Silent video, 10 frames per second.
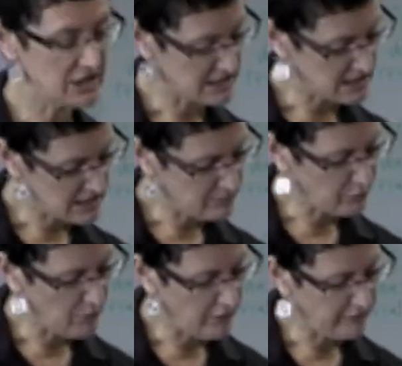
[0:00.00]
justice to
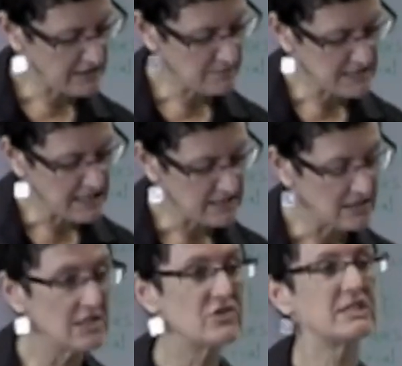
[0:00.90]
promote victims' needs
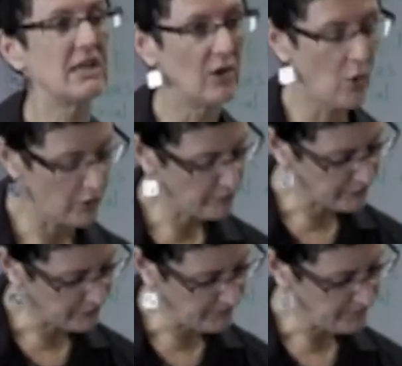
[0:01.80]
and interests are
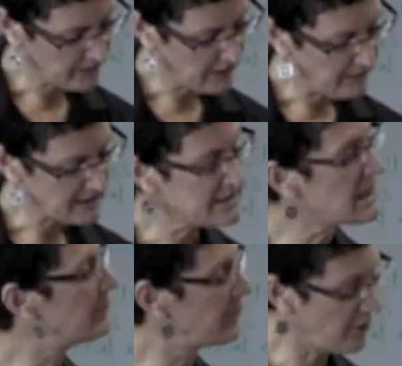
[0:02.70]
laudable, but as
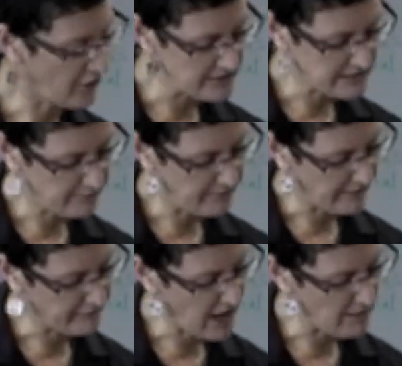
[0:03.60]
some proponents have,
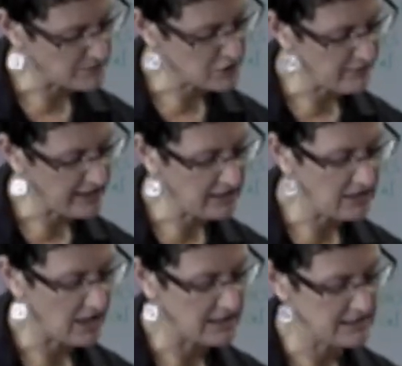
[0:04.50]
have come to
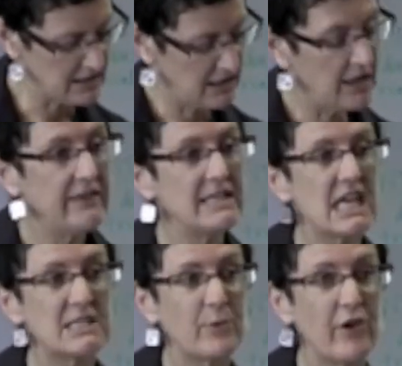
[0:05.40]
recognise, these
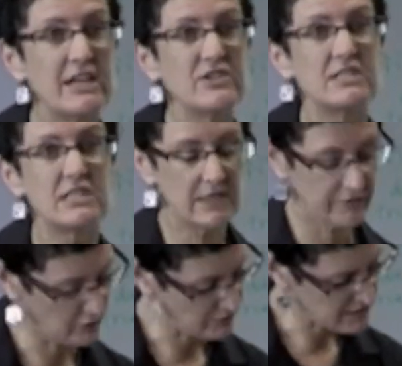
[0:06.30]
aspirations are
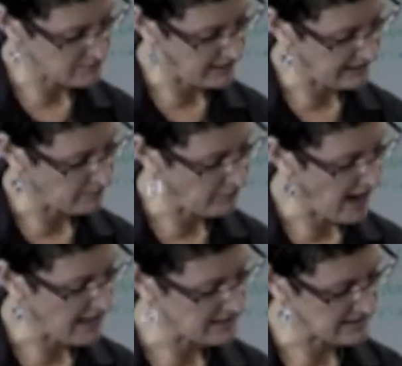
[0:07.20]
difficult to meet in
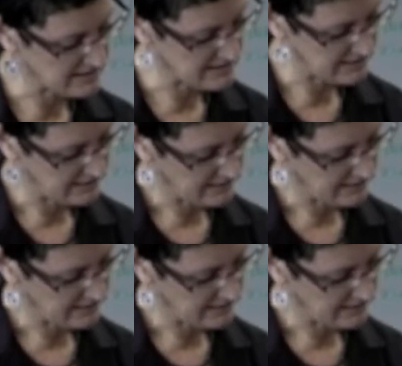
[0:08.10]
practice.